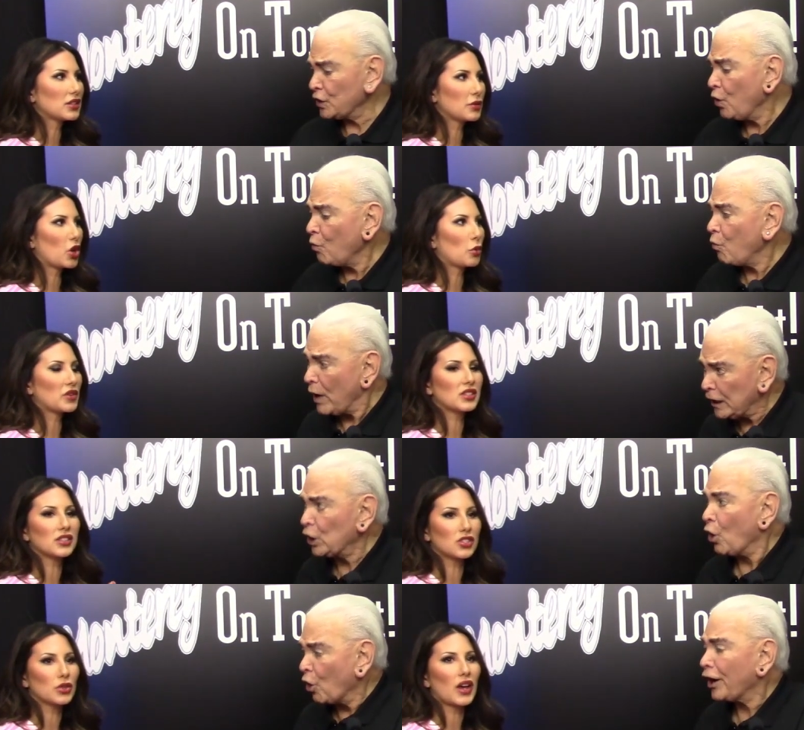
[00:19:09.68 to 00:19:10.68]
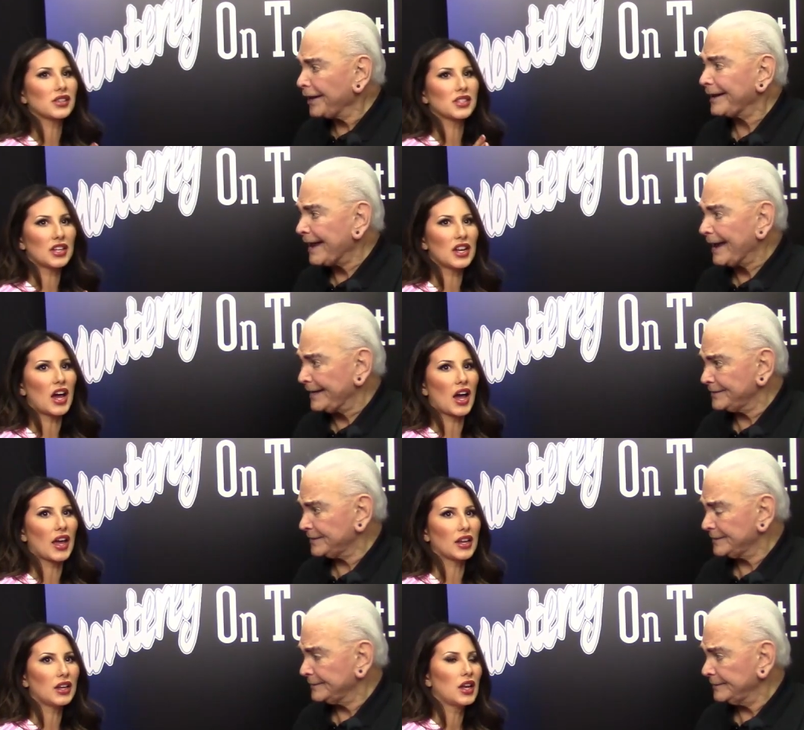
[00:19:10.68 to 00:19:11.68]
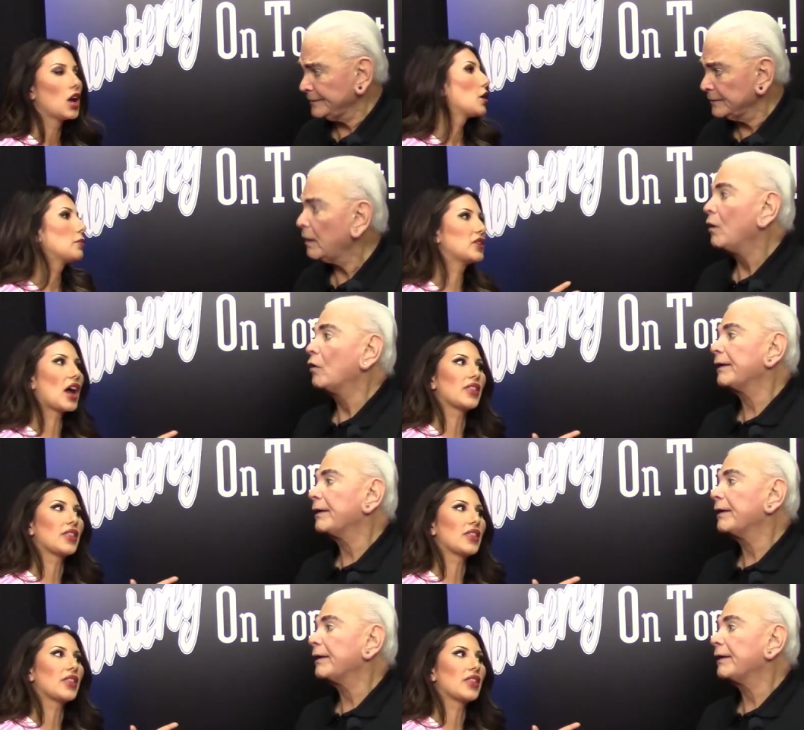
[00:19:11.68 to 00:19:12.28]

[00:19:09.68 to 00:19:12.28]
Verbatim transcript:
Speaker 1: so has been open well since 2009. Organized. Yeah,